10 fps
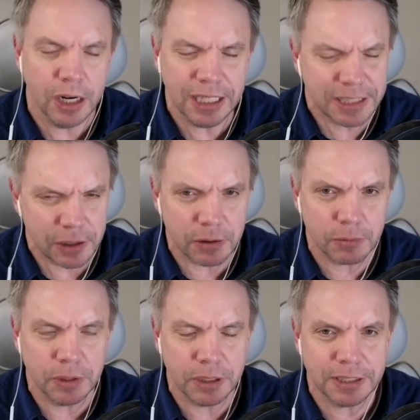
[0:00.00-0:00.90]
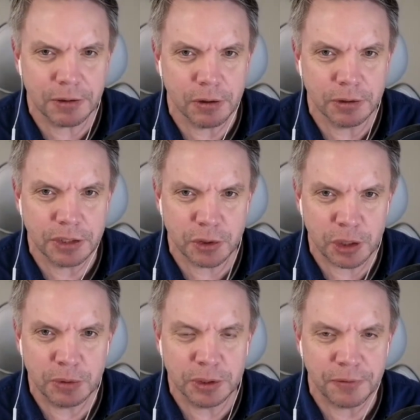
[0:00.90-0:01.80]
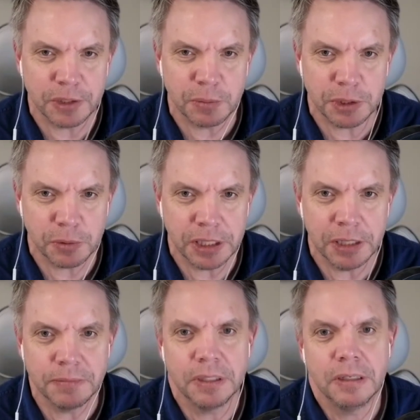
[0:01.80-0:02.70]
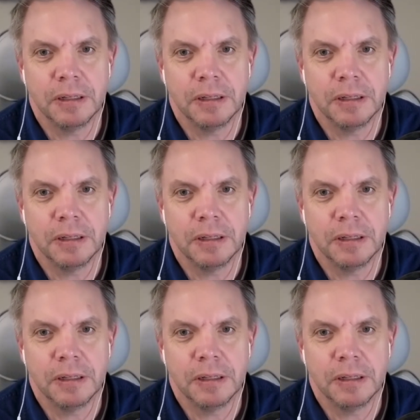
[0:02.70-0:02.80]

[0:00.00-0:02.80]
Is there a discernible difference between them?